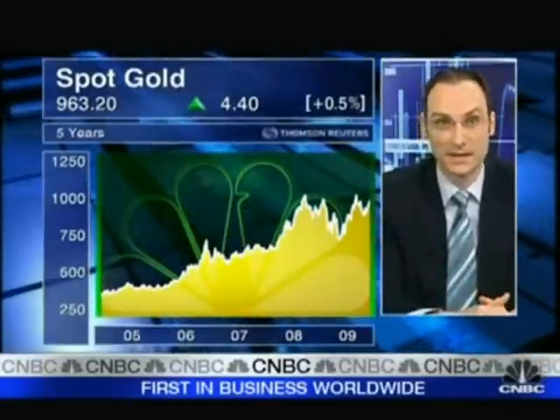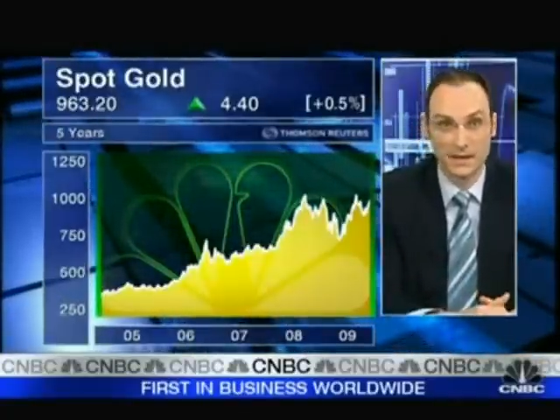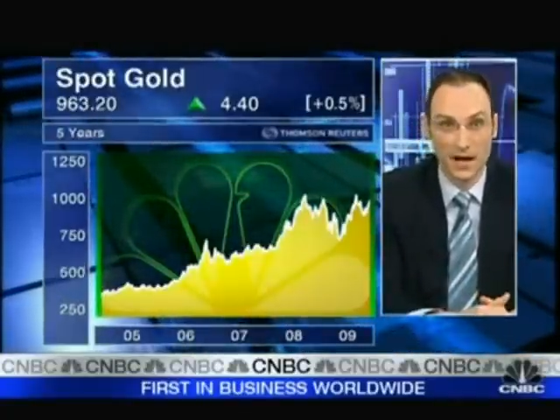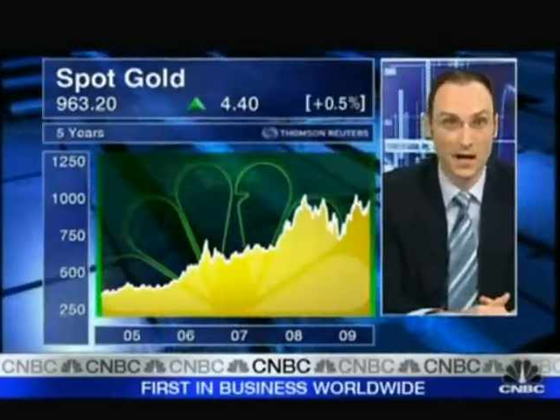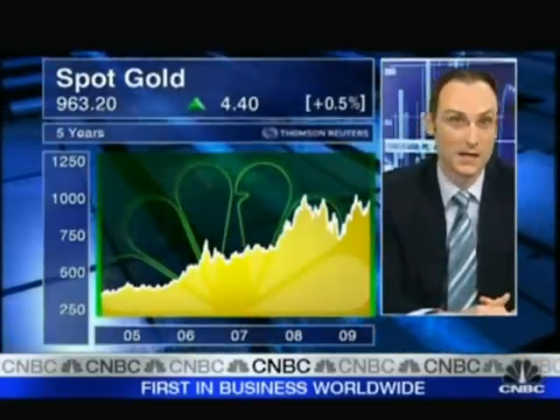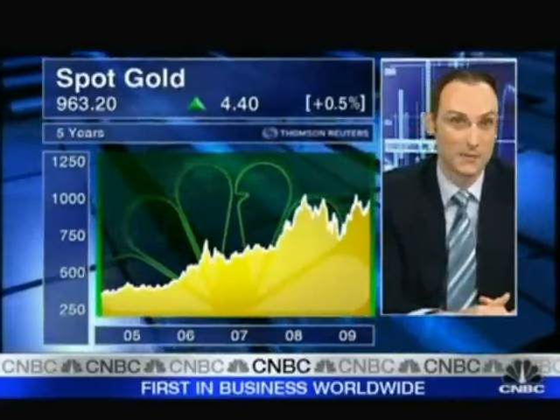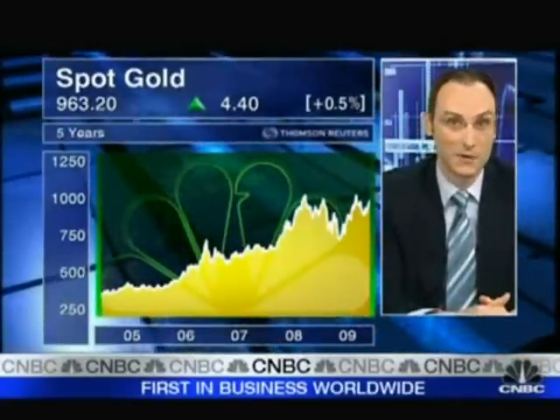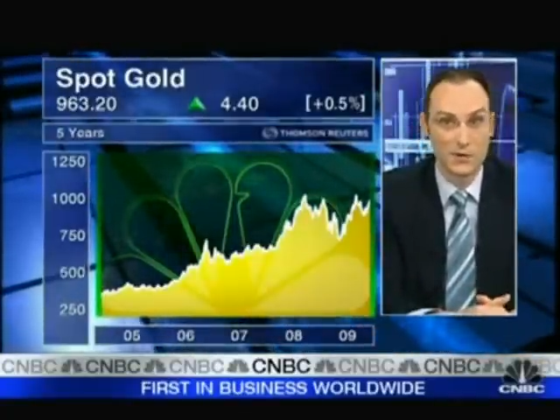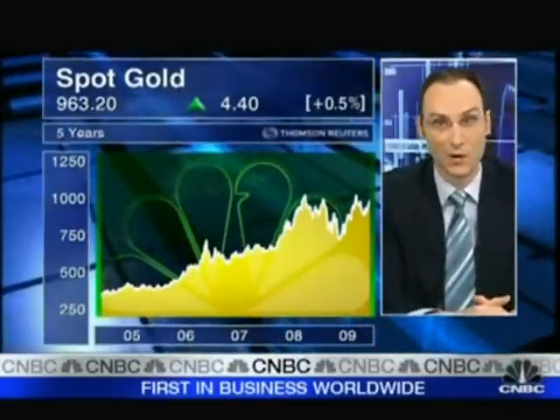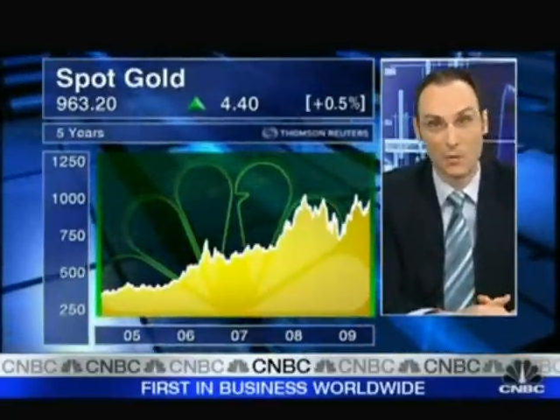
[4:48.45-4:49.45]
the high that we
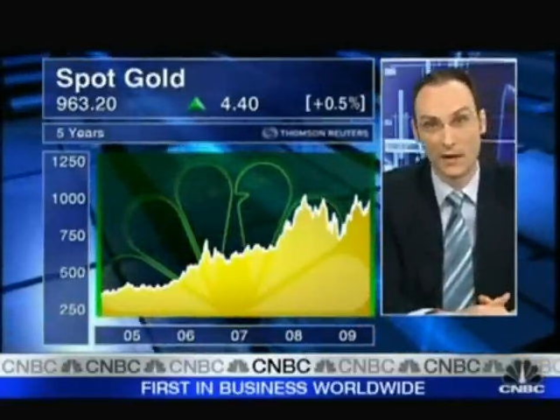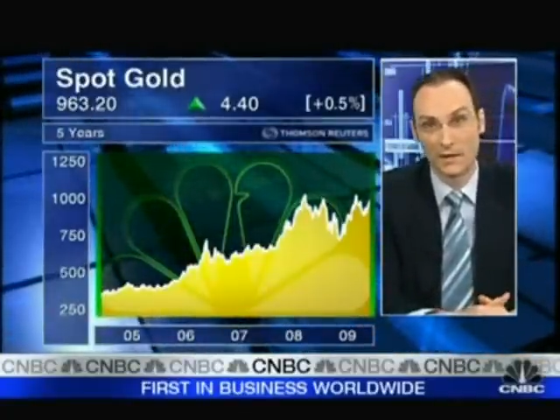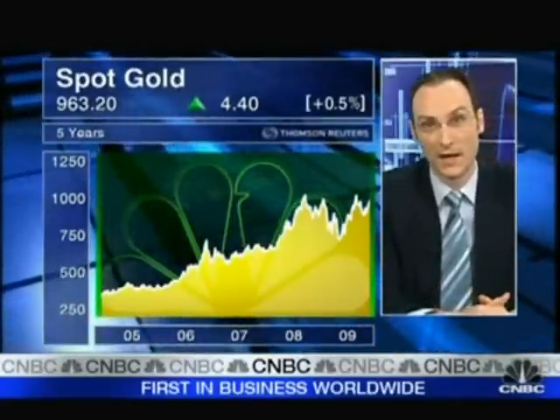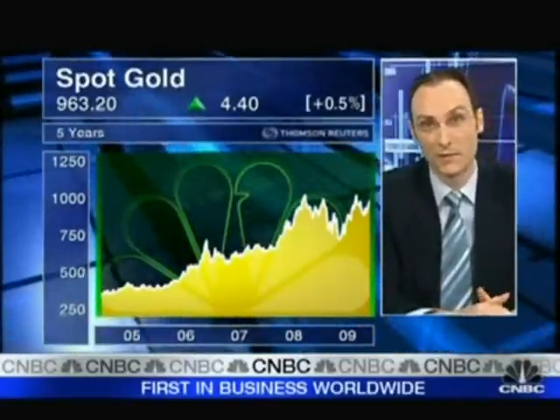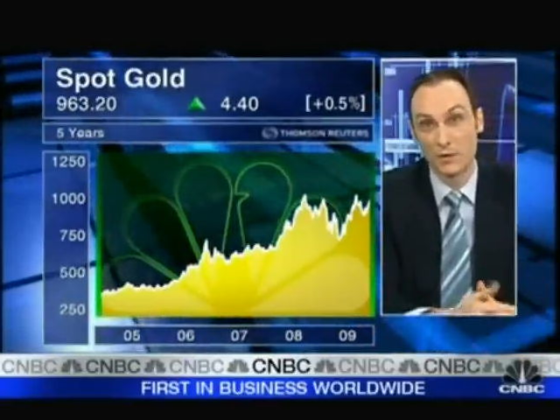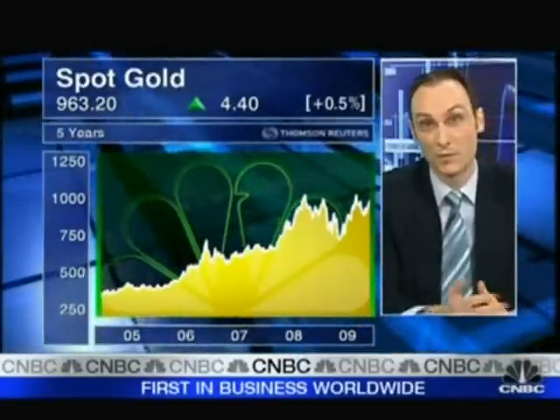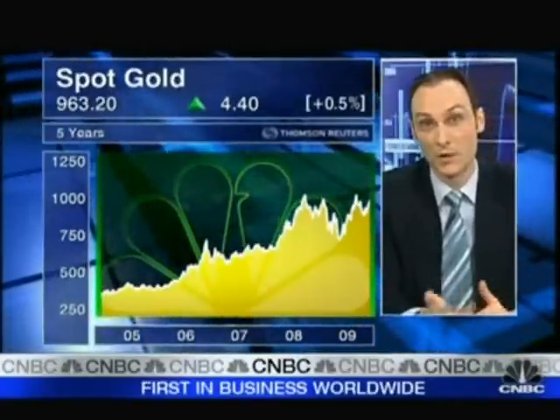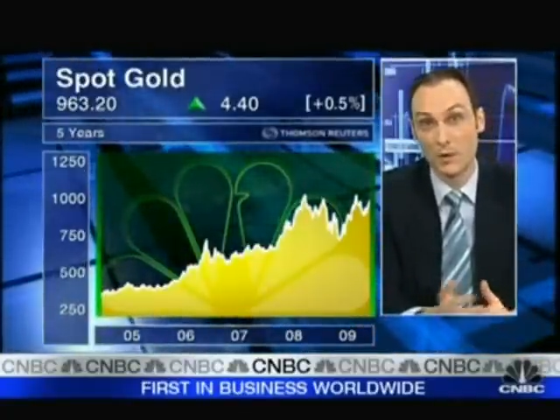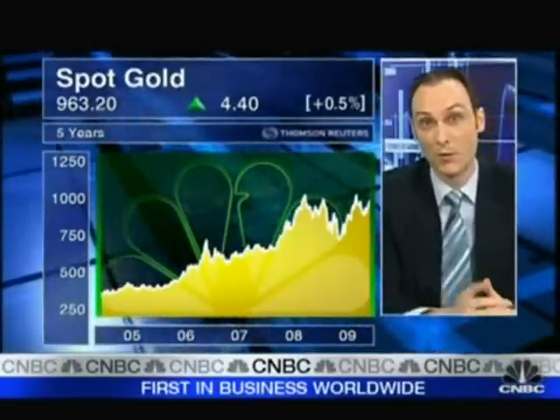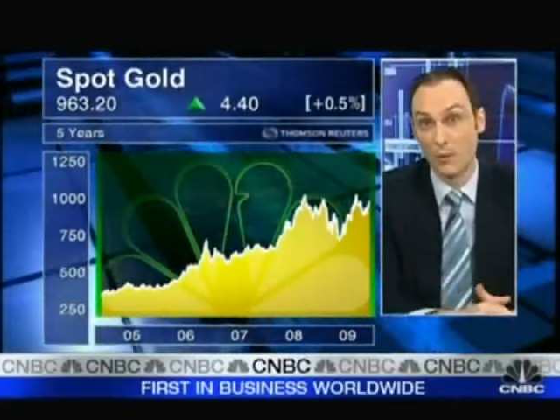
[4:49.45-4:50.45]
saw back then would be
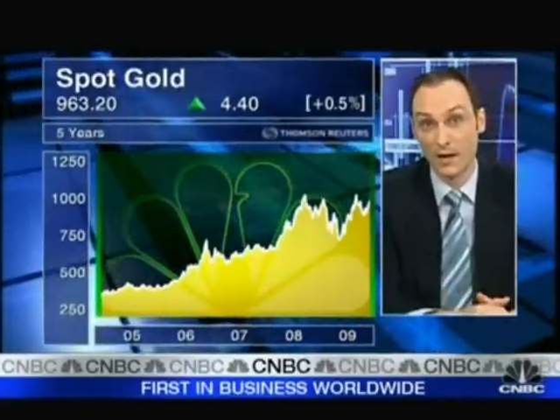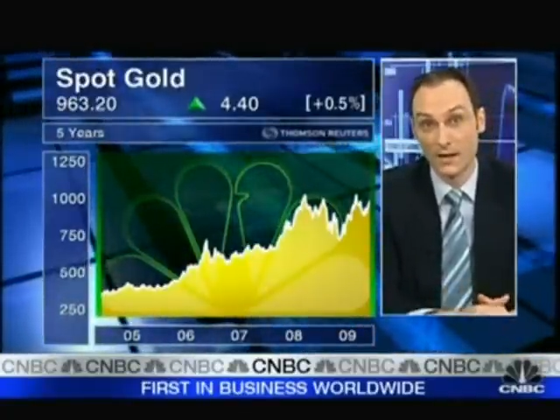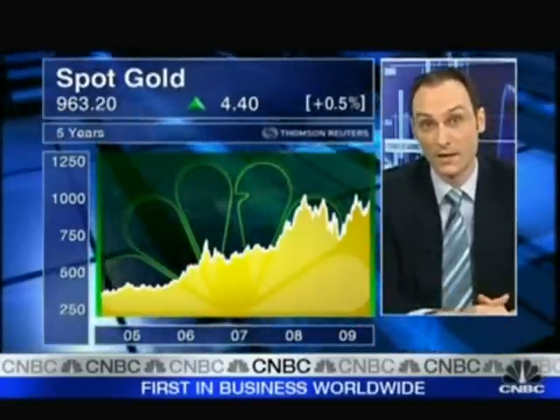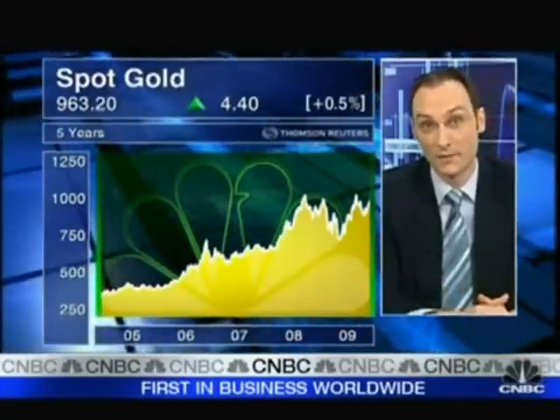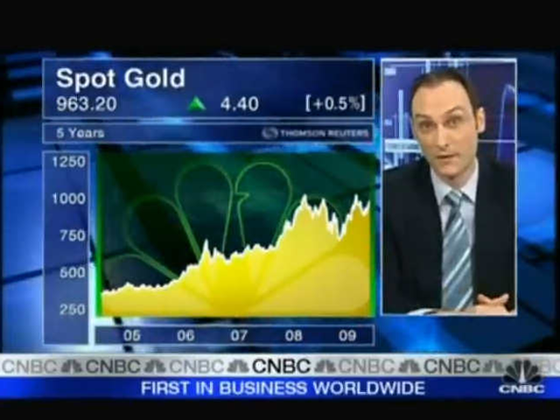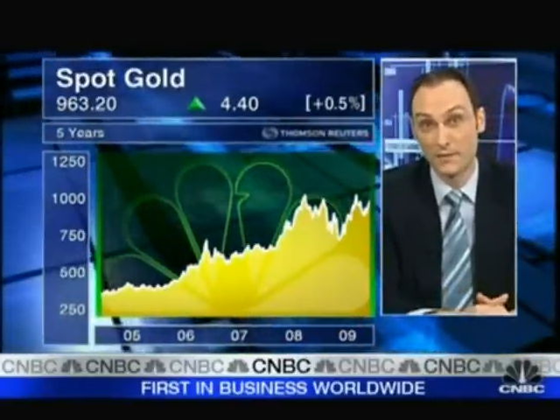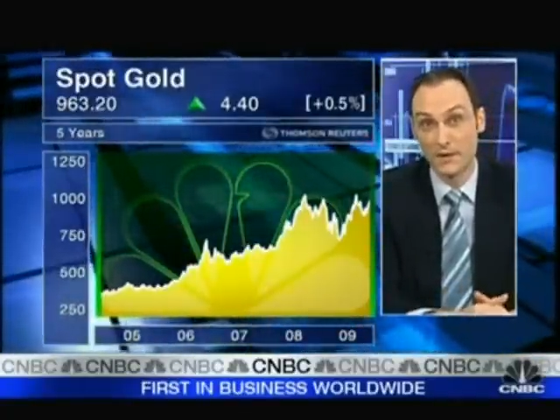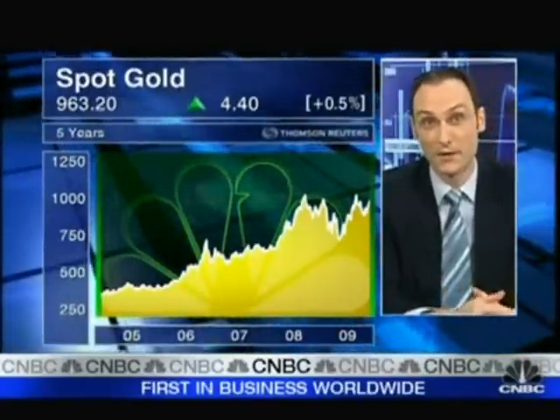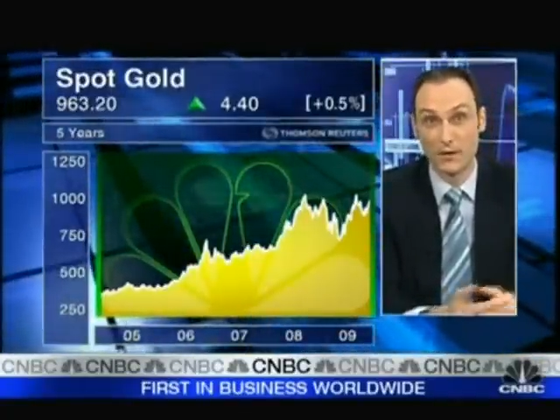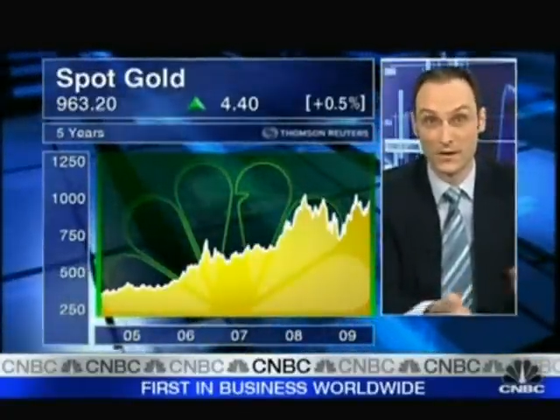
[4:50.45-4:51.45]
about
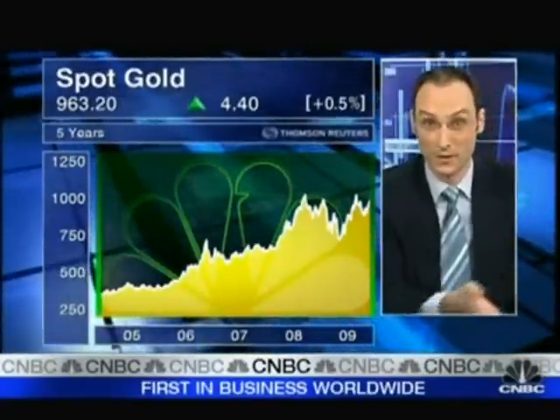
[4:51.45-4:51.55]
$150.